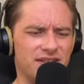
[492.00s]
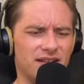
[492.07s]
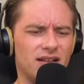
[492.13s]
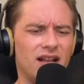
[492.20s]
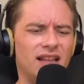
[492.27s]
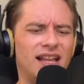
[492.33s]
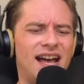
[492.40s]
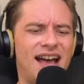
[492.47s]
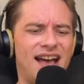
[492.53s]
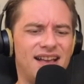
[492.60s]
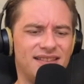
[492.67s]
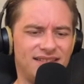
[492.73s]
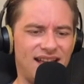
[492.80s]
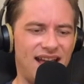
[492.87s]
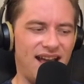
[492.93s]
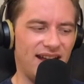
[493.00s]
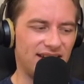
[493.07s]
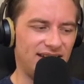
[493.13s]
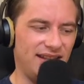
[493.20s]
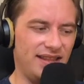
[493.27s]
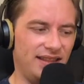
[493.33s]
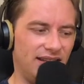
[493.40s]
a class
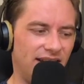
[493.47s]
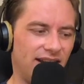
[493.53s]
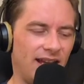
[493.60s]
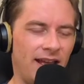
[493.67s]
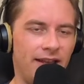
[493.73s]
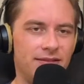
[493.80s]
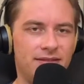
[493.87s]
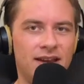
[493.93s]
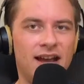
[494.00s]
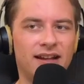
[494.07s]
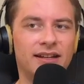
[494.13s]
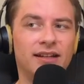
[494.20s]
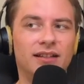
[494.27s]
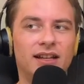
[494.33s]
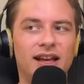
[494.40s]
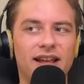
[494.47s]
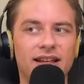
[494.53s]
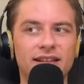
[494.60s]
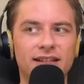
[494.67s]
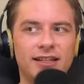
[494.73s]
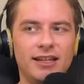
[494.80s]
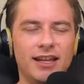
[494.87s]
act, and like, I'm not gonna
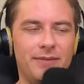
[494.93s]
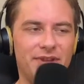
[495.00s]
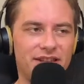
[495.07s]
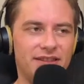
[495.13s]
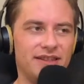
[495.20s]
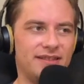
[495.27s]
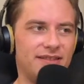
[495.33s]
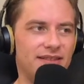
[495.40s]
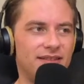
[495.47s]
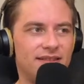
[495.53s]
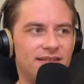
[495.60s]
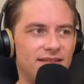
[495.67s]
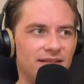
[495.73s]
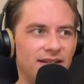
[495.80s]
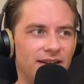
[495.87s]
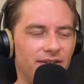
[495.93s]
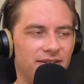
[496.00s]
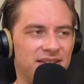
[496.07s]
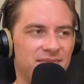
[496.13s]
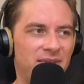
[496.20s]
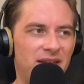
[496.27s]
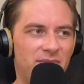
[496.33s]
lie. I mean, this is, you know,
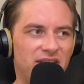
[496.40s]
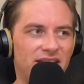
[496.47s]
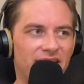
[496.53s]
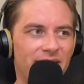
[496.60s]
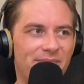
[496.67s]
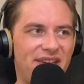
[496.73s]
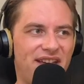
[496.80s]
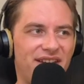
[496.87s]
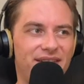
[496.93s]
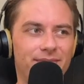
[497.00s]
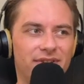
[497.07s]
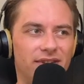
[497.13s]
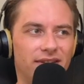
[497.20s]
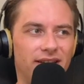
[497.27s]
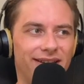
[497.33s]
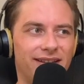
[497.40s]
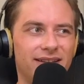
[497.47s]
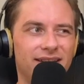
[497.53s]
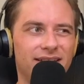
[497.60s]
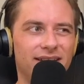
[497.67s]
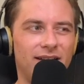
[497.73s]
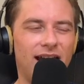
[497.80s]
this might be kind of petty, but like,
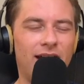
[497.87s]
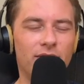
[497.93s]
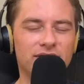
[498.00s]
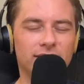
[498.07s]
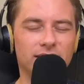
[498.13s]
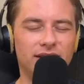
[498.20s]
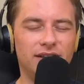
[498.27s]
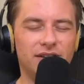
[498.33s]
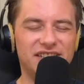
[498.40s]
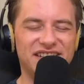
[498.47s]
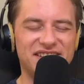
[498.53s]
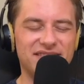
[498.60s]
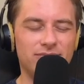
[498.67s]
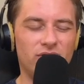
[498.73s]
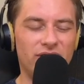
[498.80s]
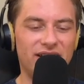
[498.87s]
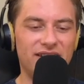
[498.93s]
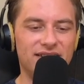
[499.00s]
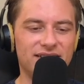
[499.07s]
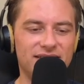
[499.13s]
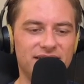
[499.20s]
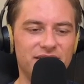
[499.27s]
I was a little
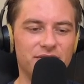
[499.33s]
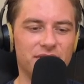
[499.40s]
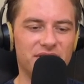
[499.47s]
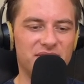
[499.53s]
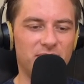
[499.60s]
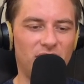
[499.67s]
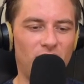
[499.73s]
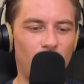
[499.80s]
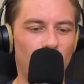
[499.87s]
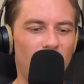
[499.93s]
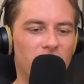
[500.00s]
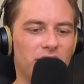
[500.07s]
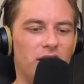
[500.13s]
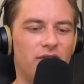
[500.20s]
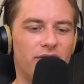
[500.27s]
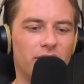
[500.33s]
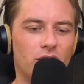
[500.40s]
disappointed to see Chris Paul walk off the